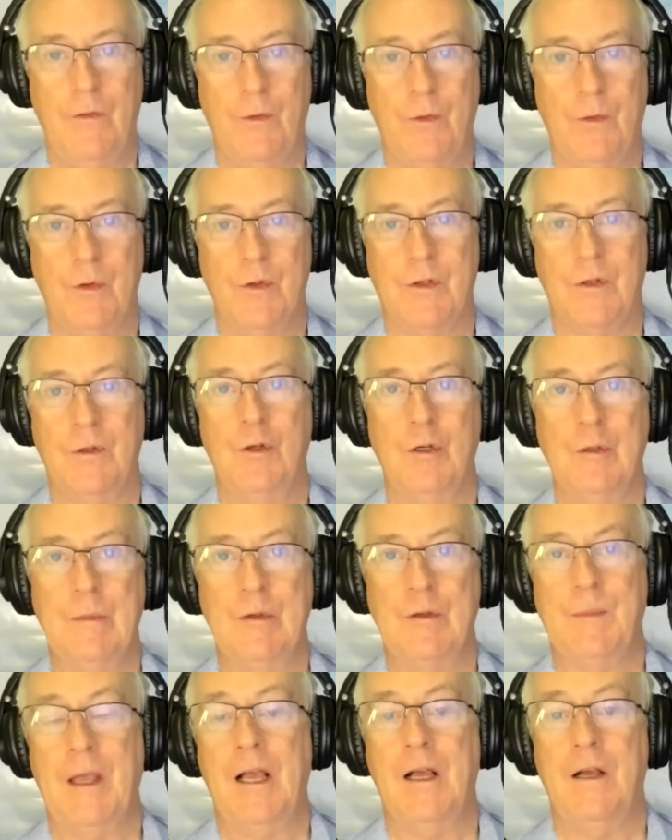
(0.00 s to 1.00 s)
of course,
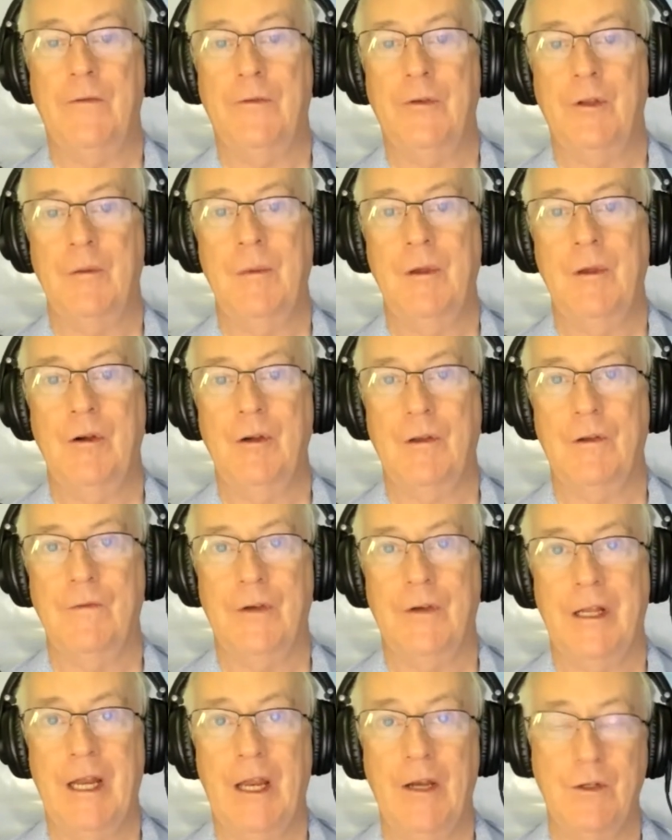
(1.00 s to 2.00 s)
enormous power for the American
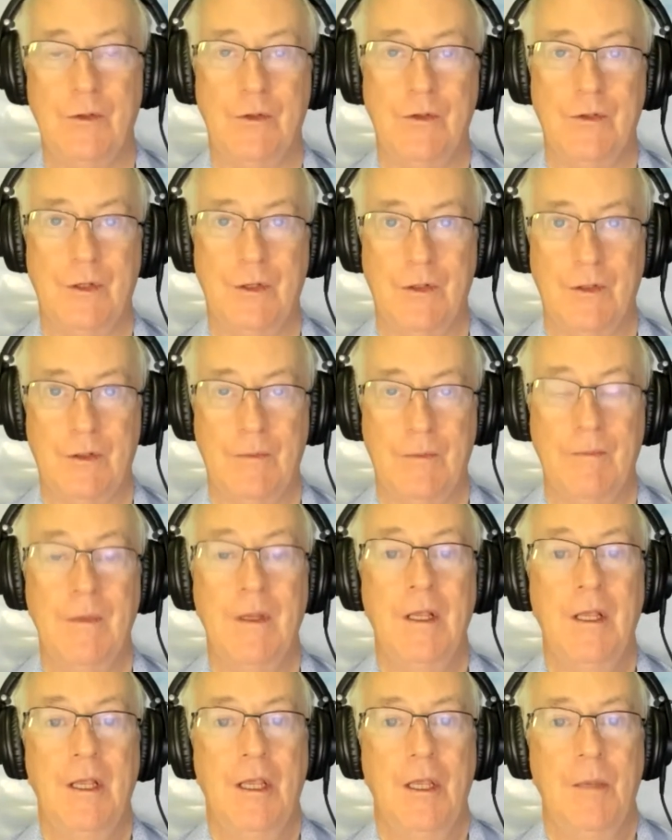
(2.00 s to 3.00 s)
financial system,
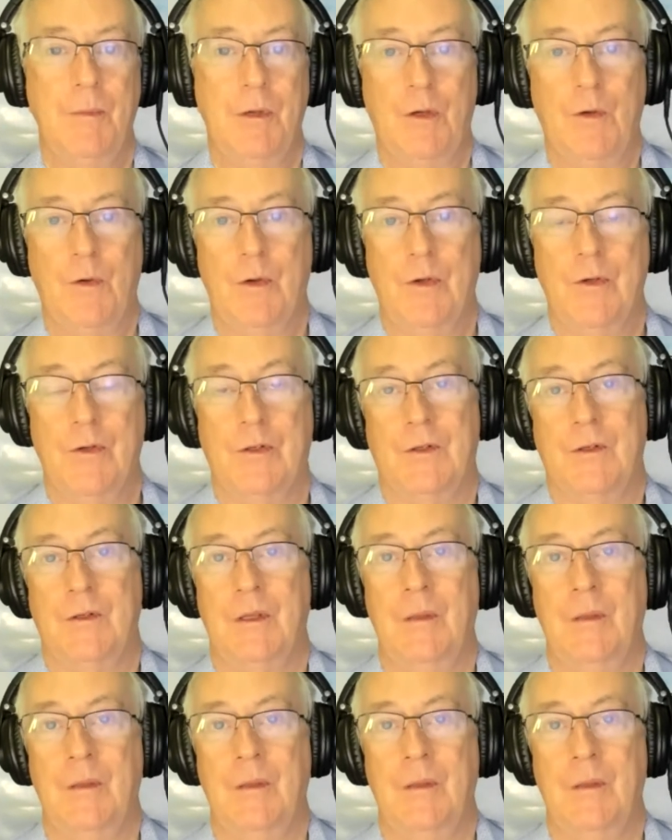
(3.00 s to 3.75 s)
because mm-hmm.